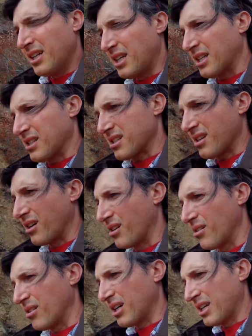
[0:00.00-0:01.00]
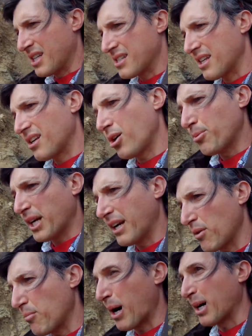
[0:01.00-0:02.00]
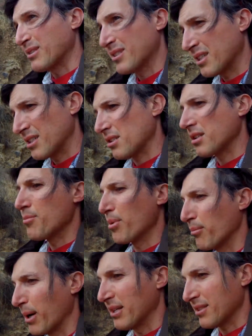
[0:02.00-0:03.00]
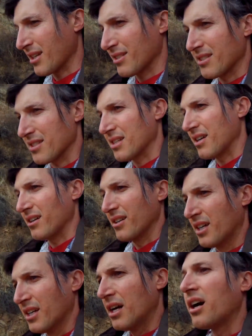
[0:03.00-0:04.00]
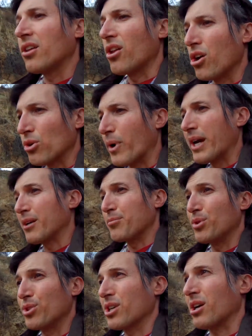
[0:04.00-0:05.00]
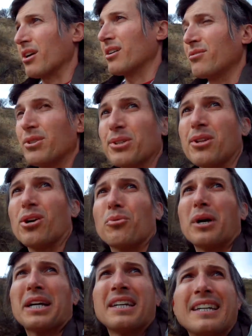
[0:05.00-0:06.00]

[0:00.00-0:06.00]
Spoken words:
And so he said, oh, but I have a bus, a sleeper bus, because it's a long way to Pushkar, real long way.